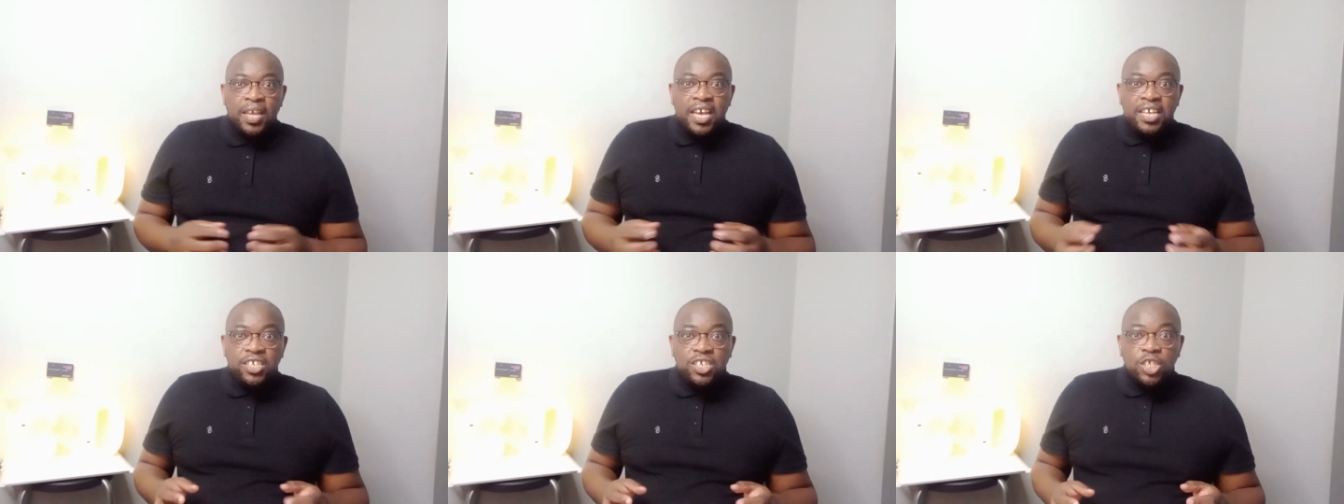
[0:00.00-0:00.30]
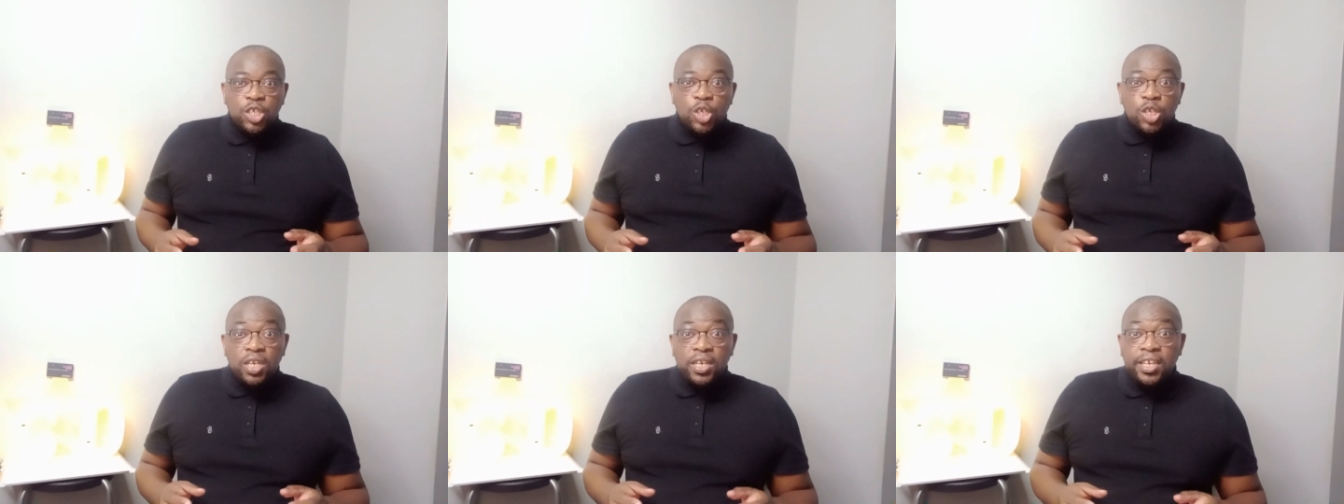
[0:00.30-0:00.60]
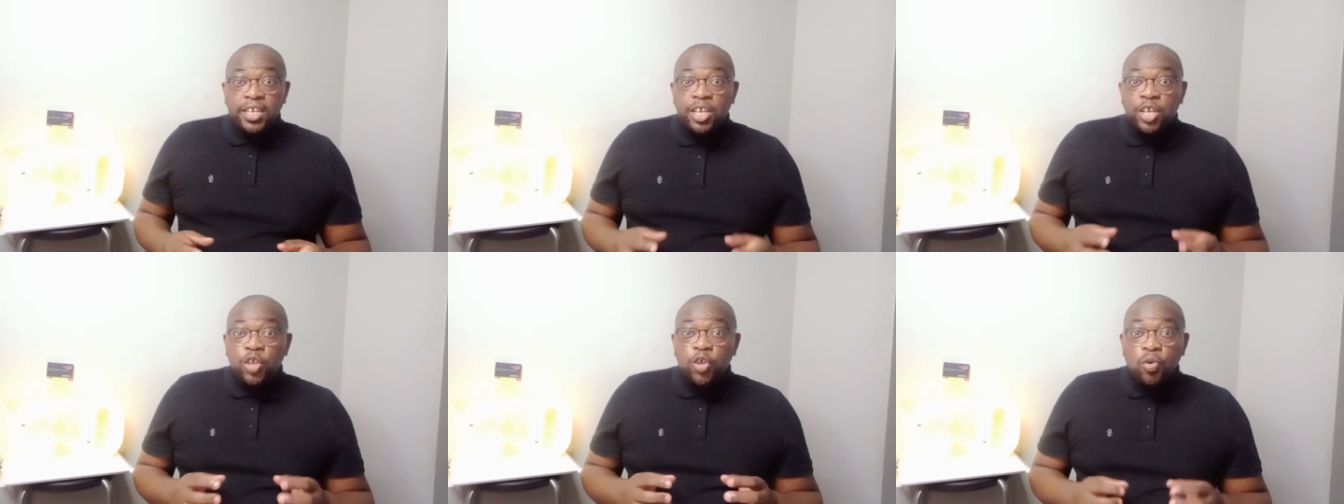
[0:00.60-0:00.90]

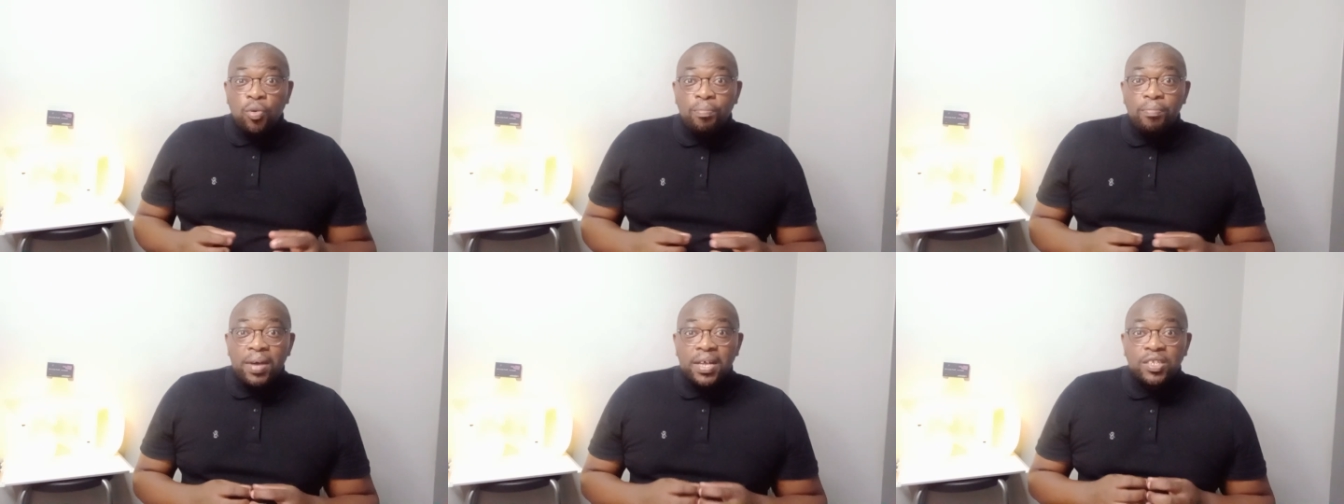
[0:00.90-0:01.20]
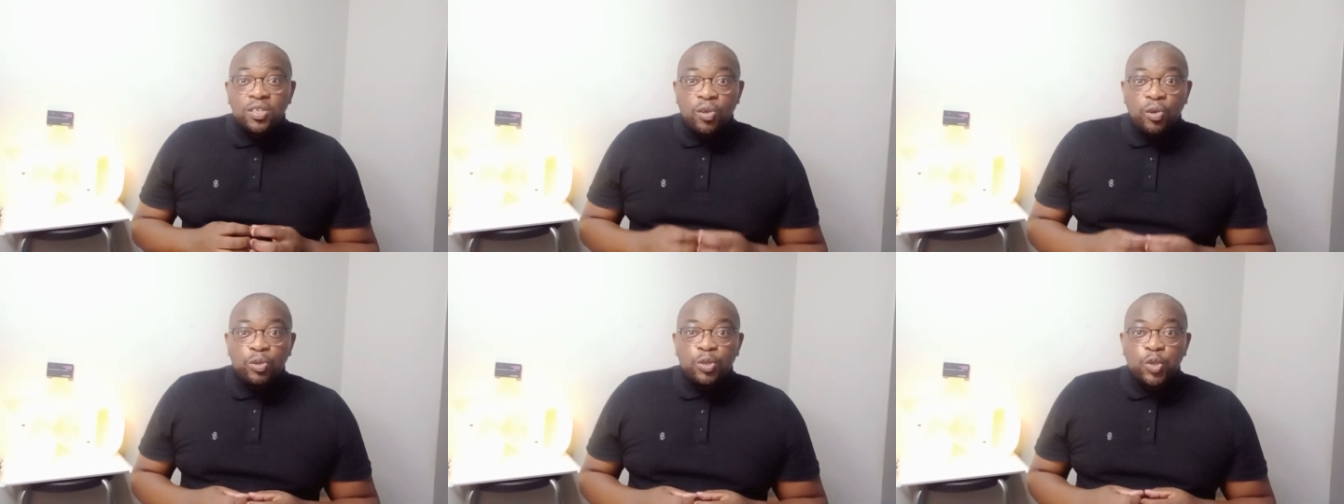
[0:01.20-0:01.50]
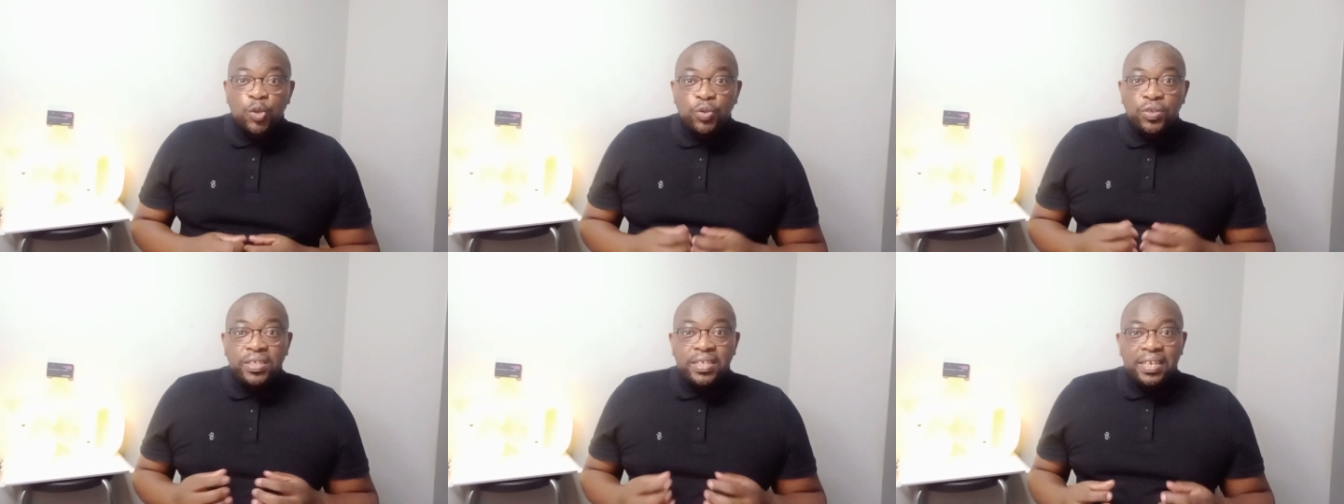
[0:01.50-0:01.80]
Additionally, you must
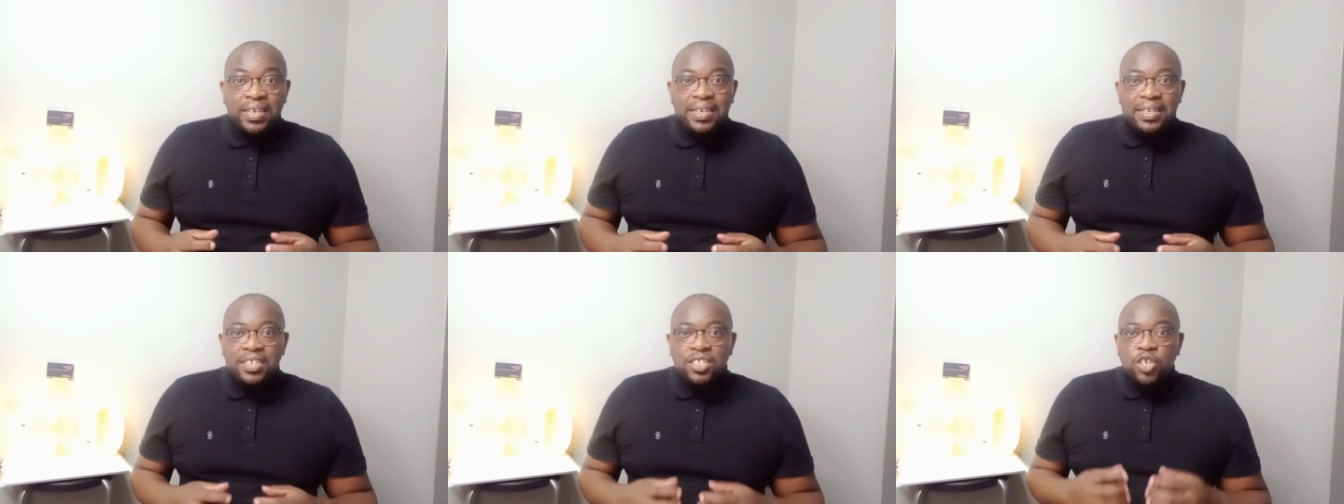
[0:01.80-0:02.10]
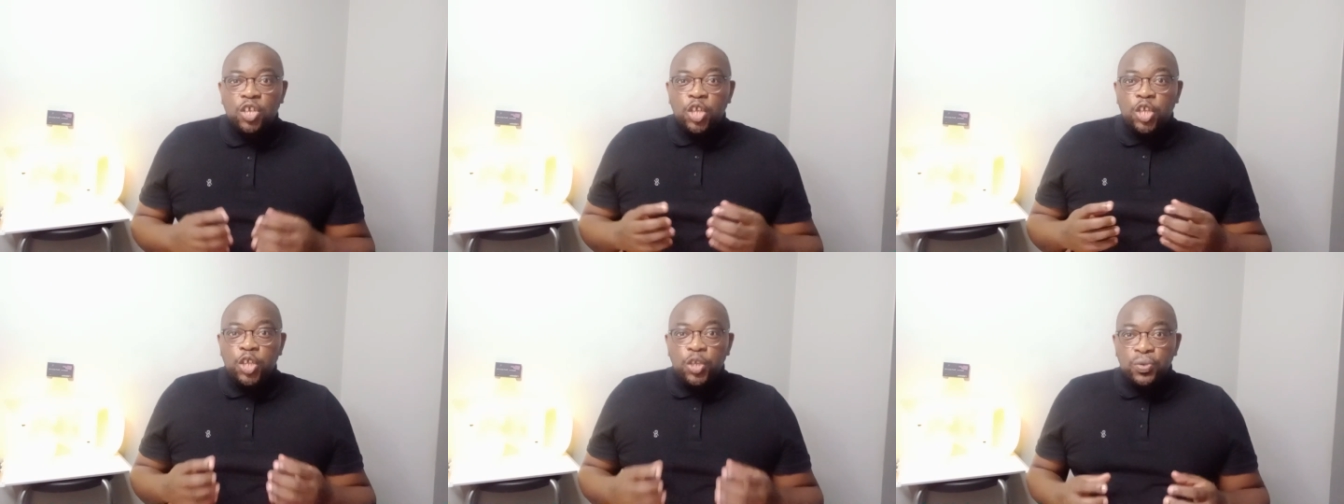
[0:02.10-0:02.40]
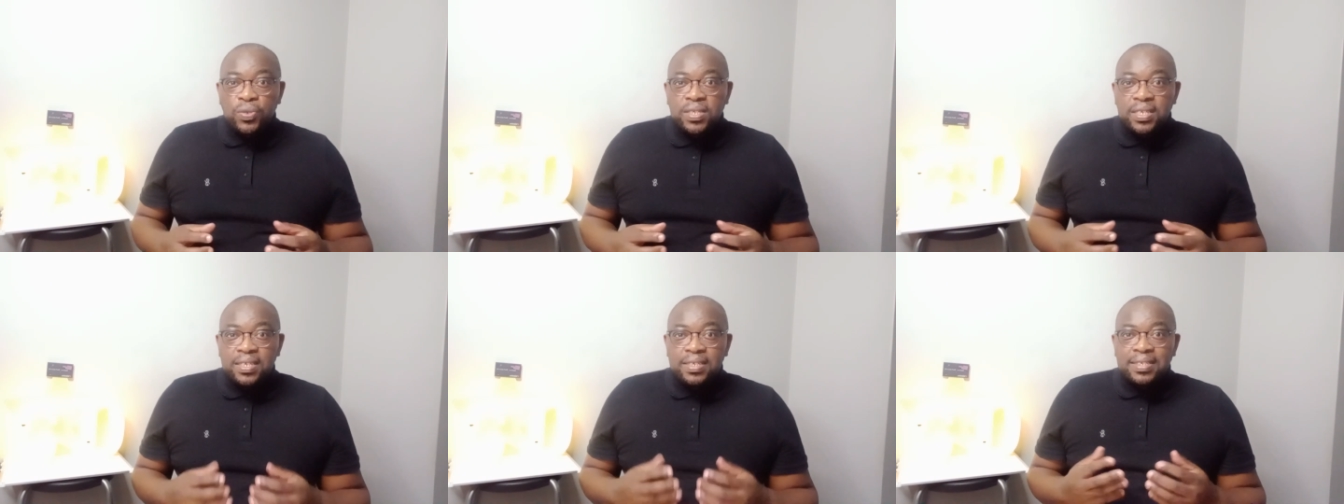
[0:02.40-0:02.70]
also delete
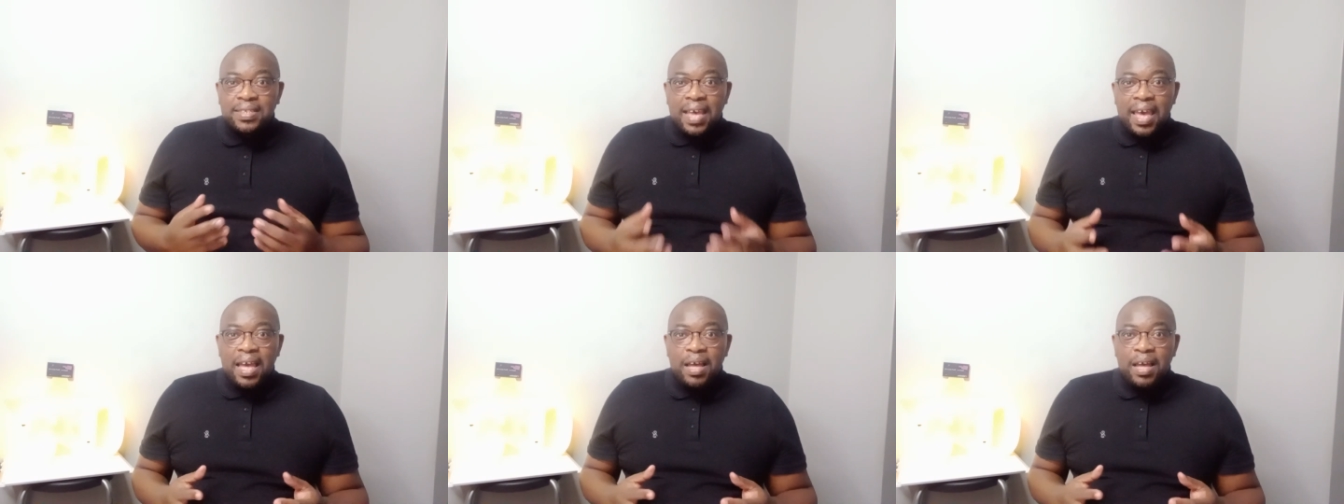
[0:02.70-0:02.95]
useless